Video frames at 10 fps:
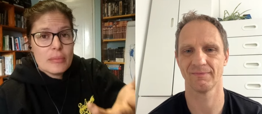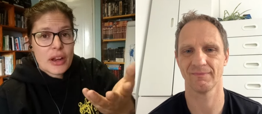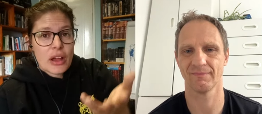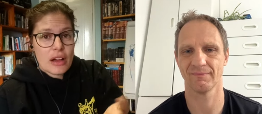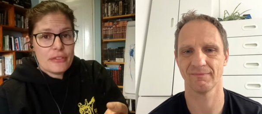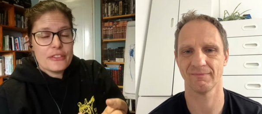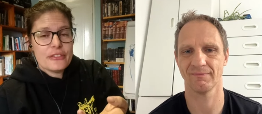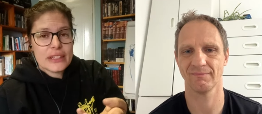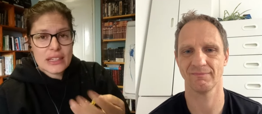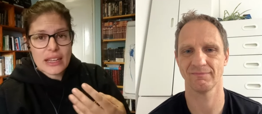Speaker 1: but I often
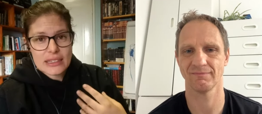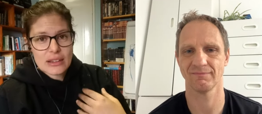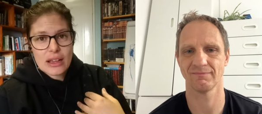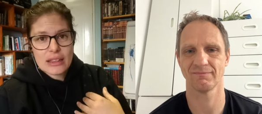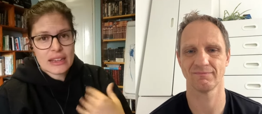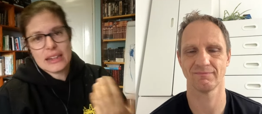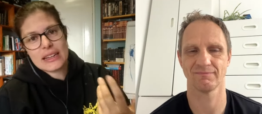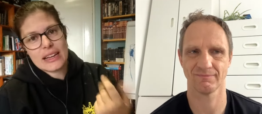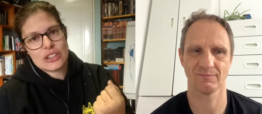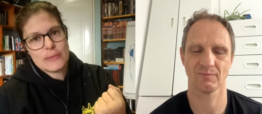feel like they're going to
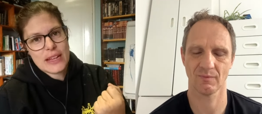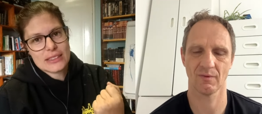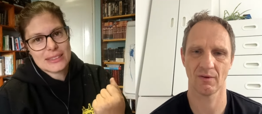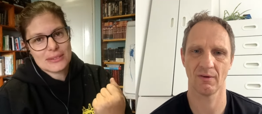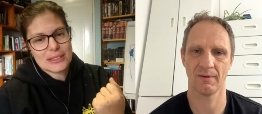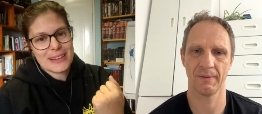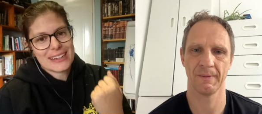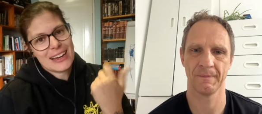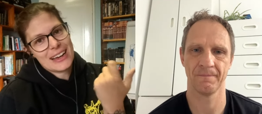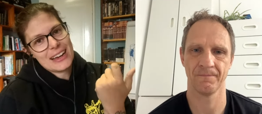catch me out and something like,
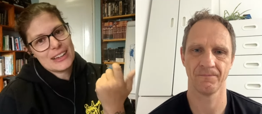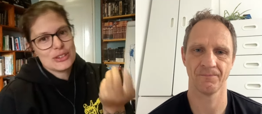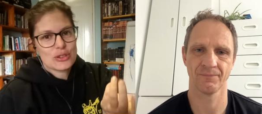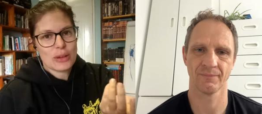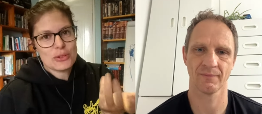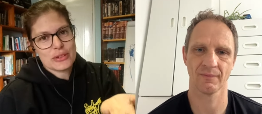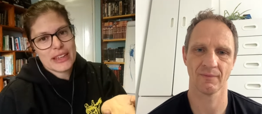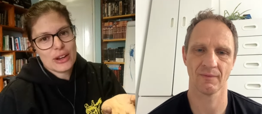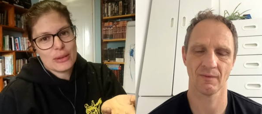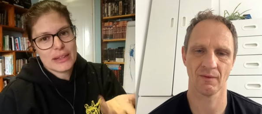haha, you dropped your
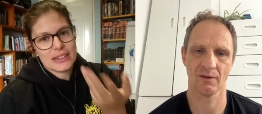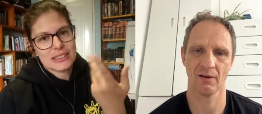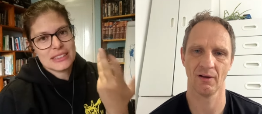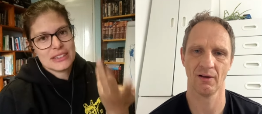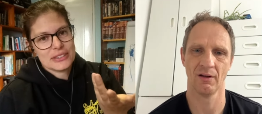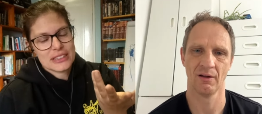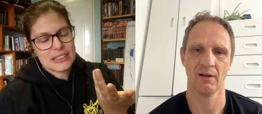yellow belt. Here it